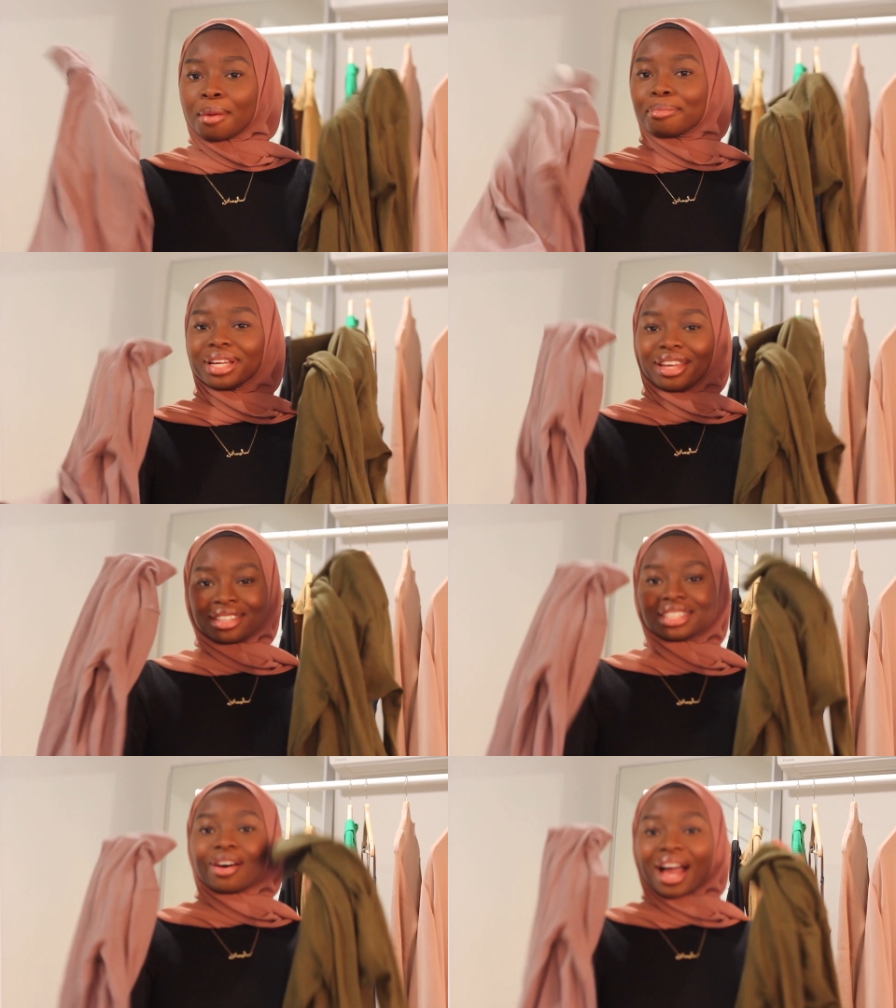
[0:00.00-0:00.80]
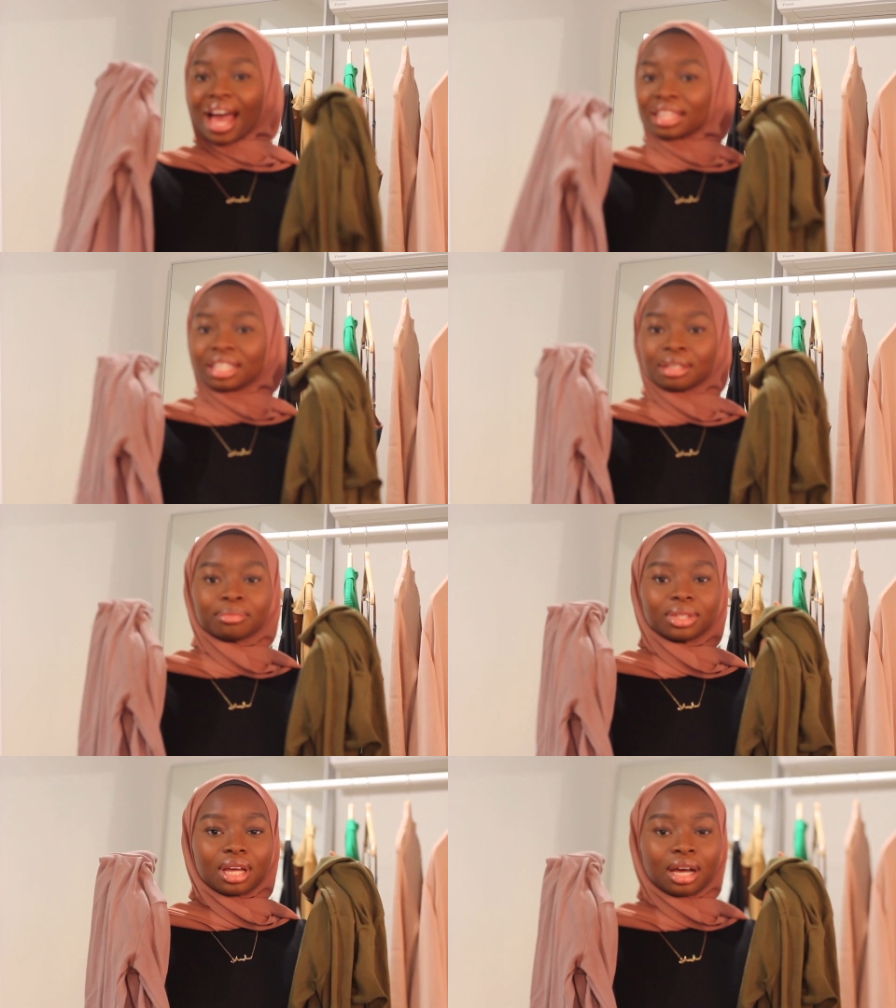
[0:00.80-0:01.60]
But yeah, so I got
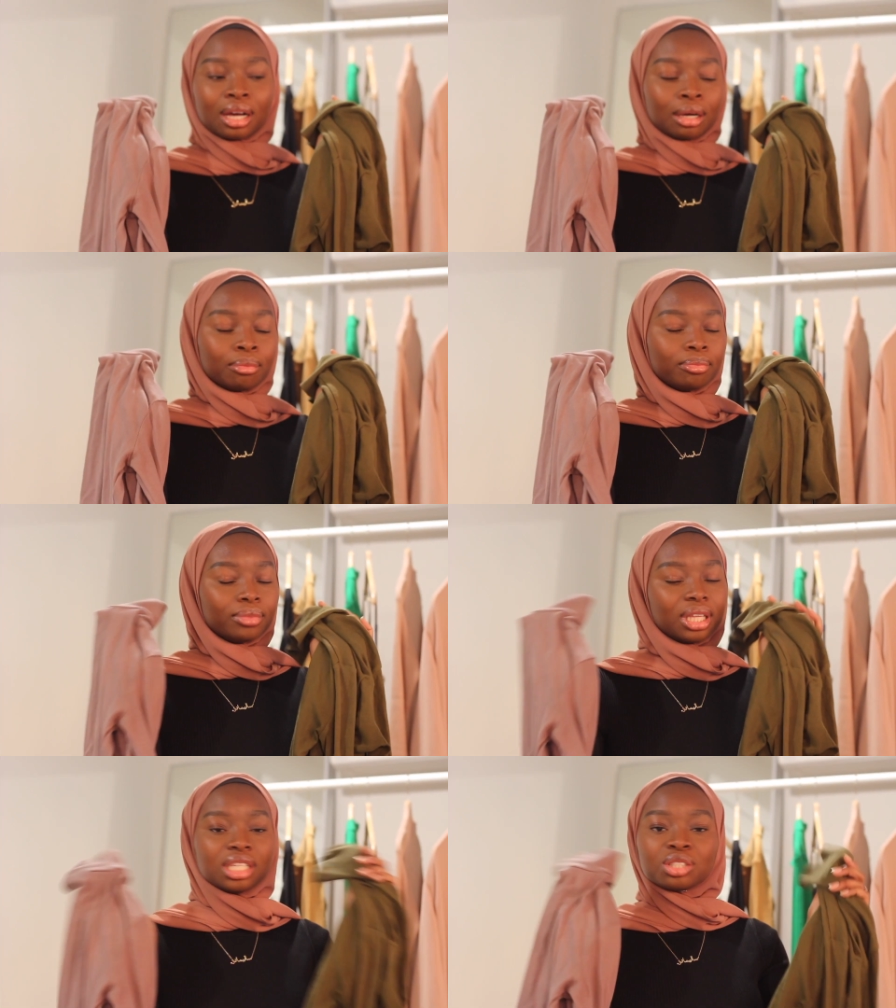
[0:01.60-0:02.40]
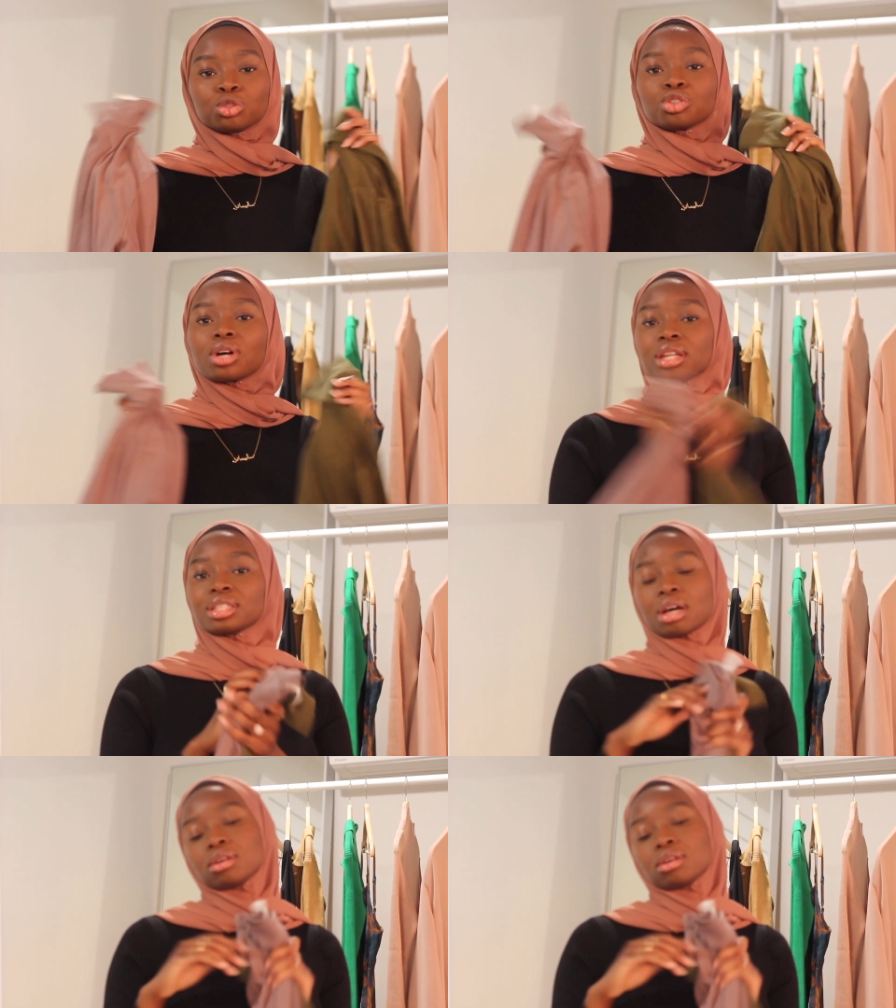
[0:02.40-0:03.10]
them um, in these neutral colors.